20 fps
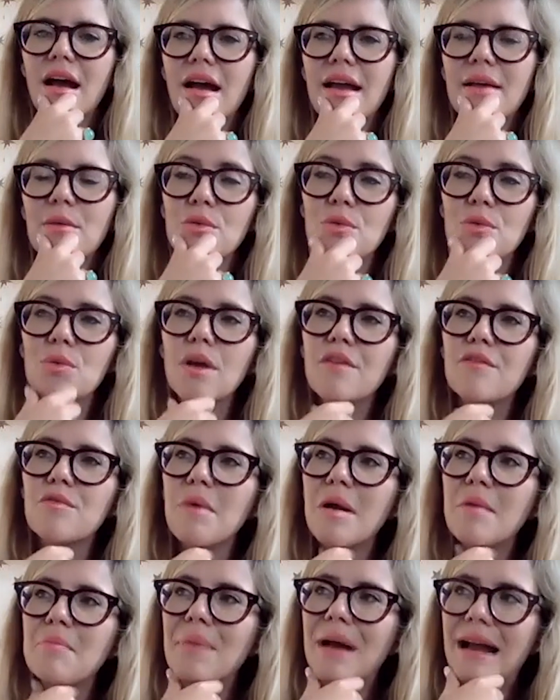It was all over
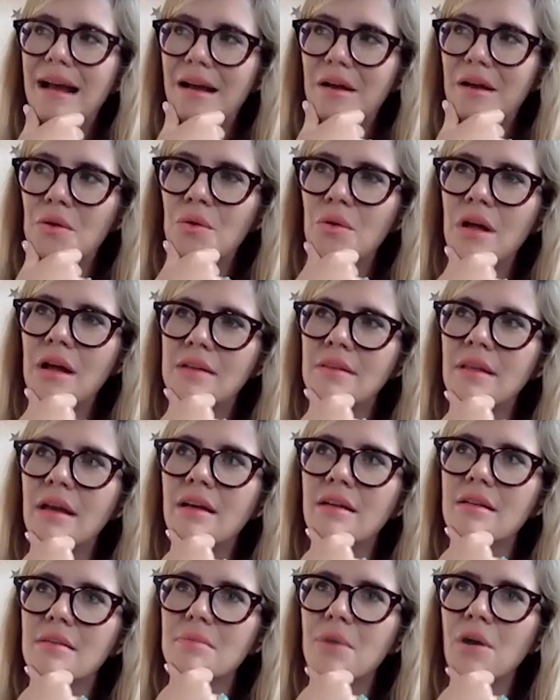my bowel, and
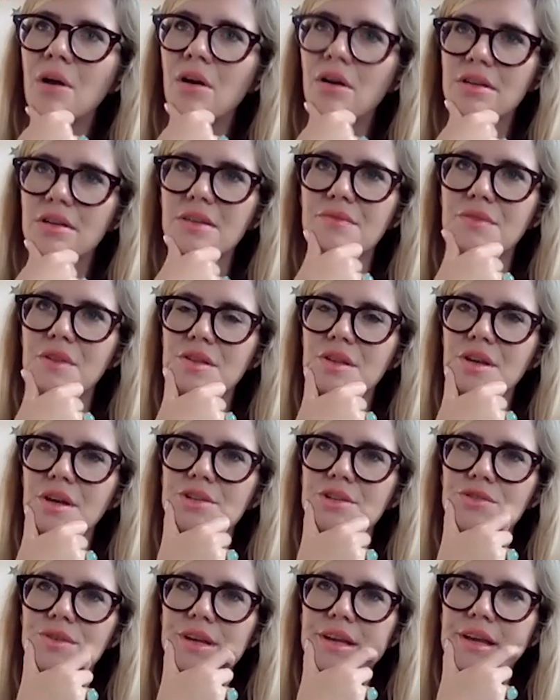that part of the
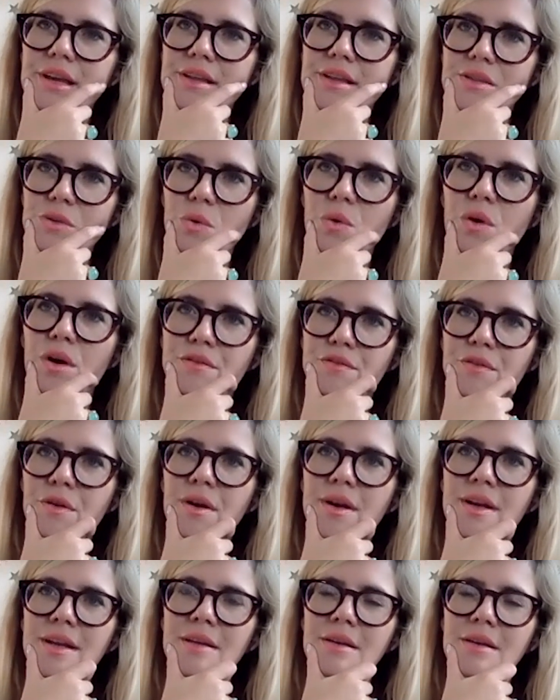surgery is quite
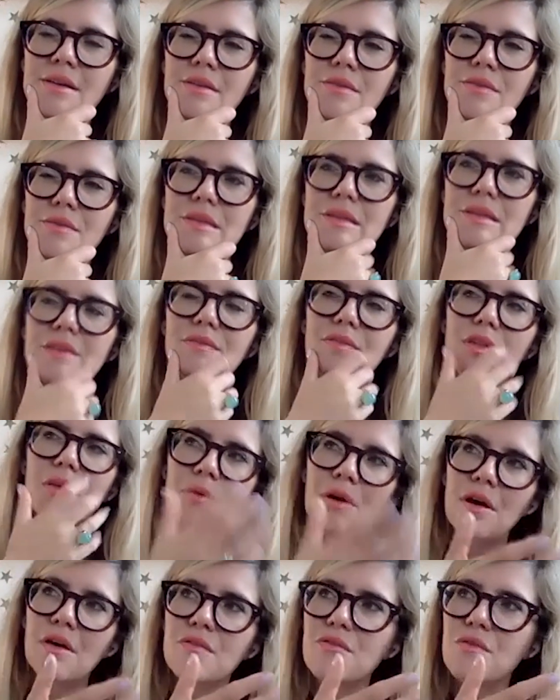frightening, because obviously if they
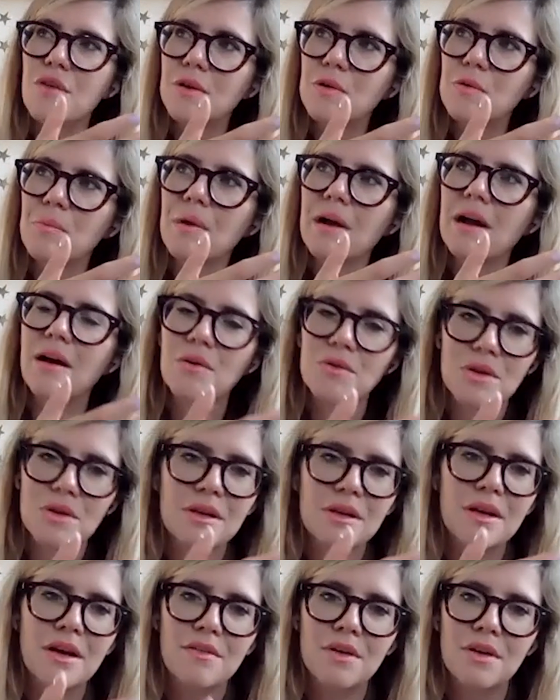perforate your bowel, you're
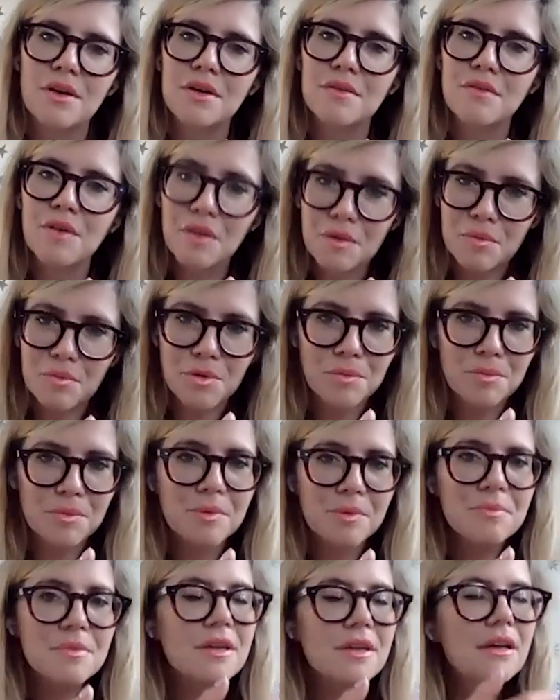going to have a load of other
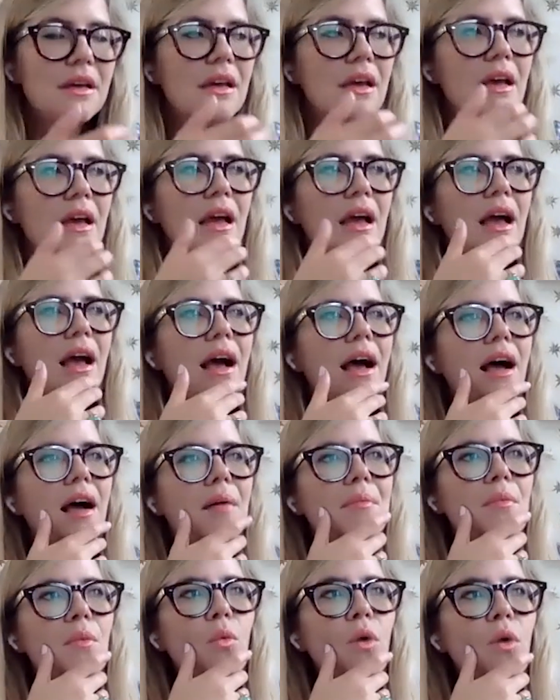problems.
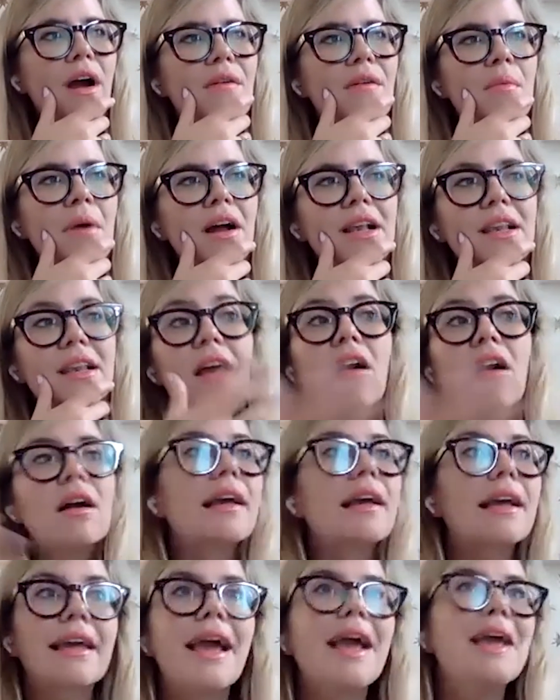Yeah. Where my
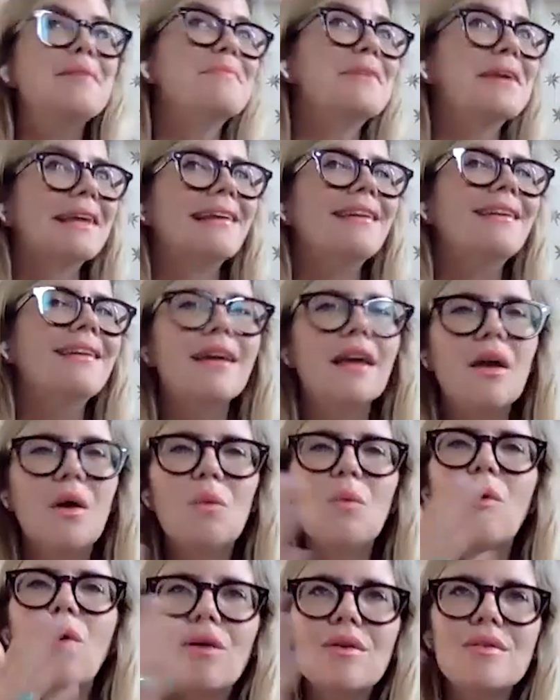luck came in
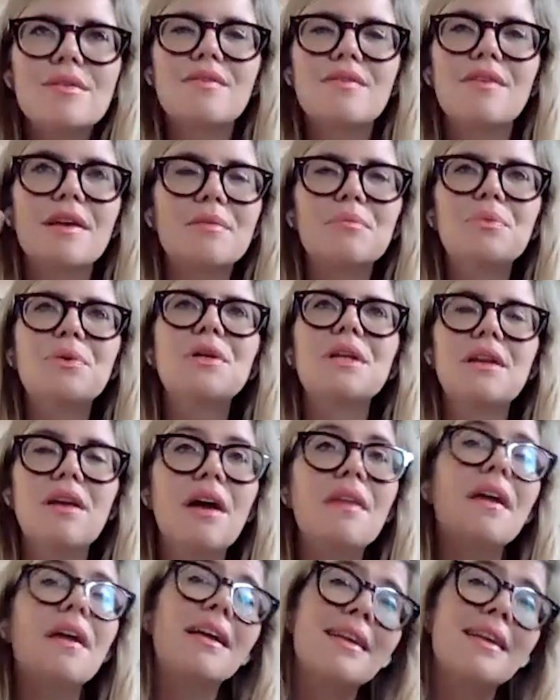was, if I can put it
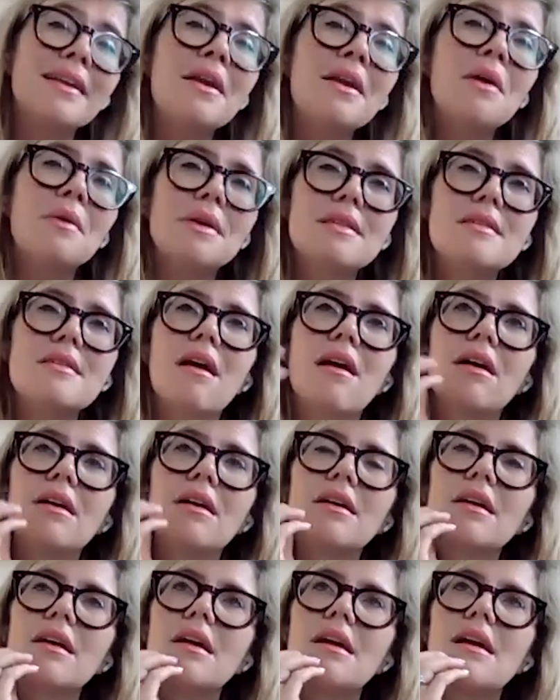like that, and I know it's
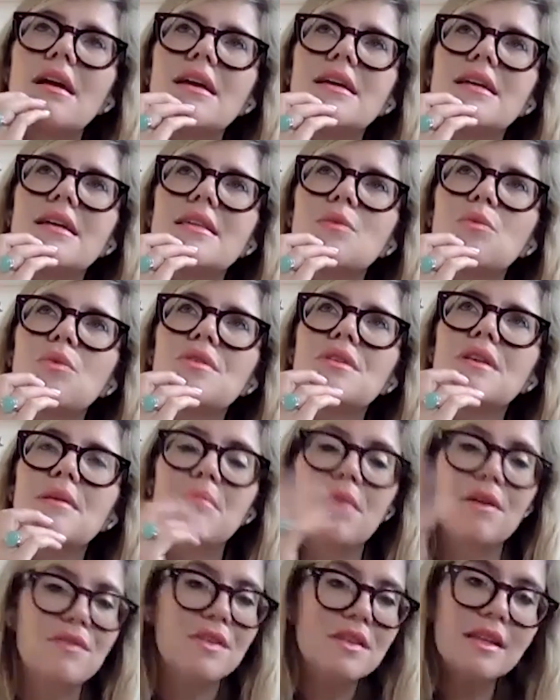luck, is it wasn't in
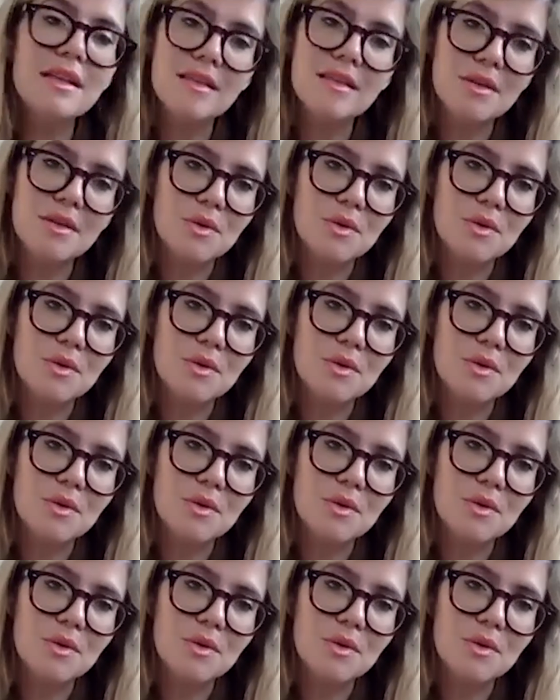my fertility